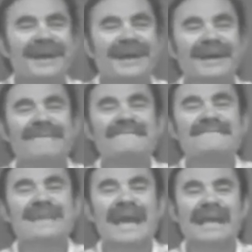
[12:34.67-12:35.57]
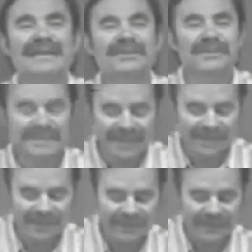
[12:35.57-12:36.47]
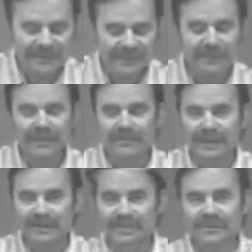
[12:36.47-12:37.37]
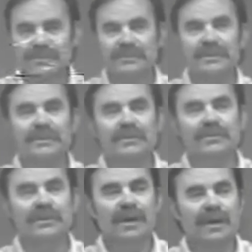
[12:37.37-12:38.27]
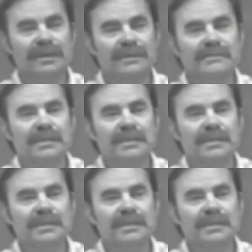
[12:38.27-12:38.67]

Uh, and it turns out that if things are going right, there, there, generally are no colonies.